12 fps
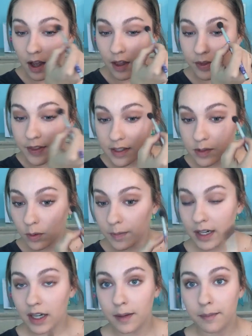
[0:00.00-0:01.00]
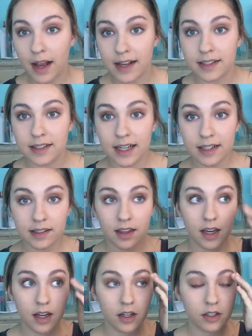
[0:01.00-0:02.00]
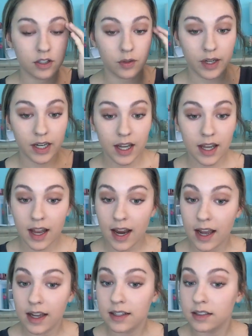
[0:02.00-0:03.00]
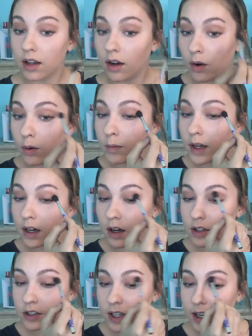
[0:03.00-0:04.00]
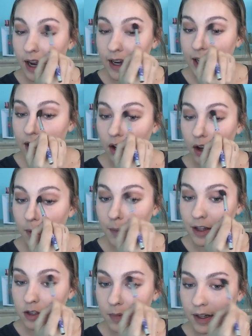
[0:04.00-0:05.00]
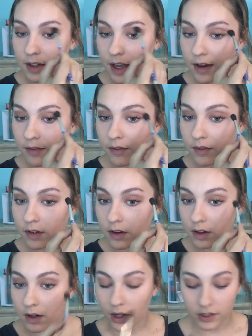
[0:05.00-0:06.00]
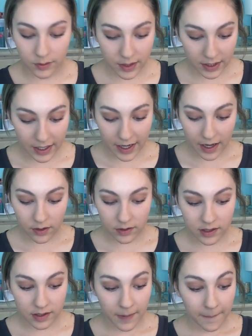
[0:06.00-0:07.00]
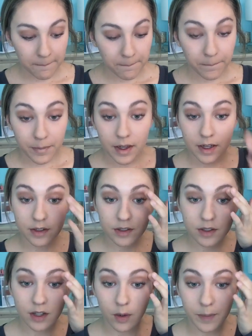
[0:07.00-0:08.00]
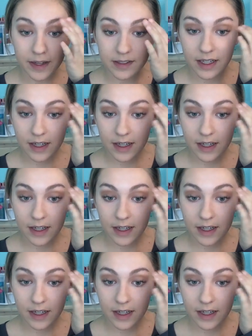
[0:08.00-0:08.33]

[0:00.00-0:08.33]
this will be my 6th year doing it, and oh my gosh, like I cannot imagine my life not doing Lighthouse. It is so amazing,